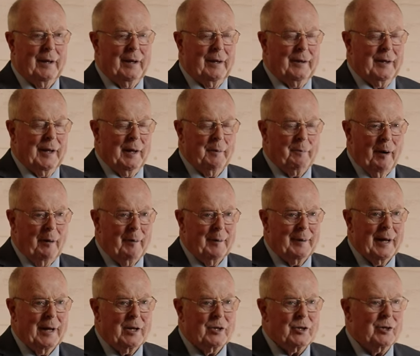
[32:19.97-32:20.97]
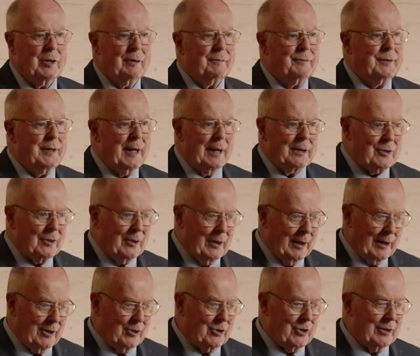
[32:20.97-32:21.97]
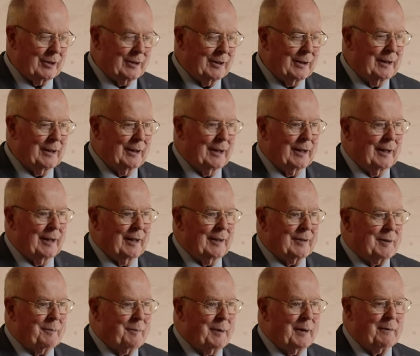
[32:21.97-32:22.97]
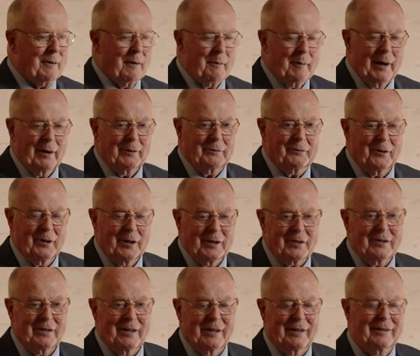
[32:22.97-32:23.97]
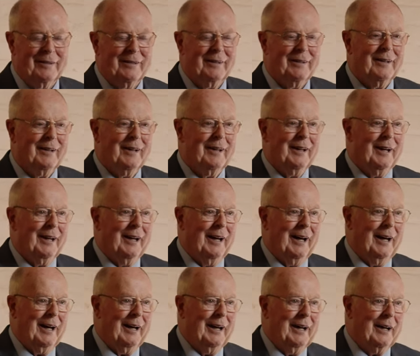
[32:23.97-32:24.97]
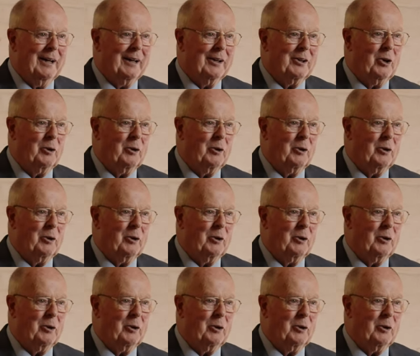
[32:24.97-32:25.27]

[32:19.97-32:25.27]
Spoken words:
The abomination of desolation, it's a bit of a mouthful, isn't it?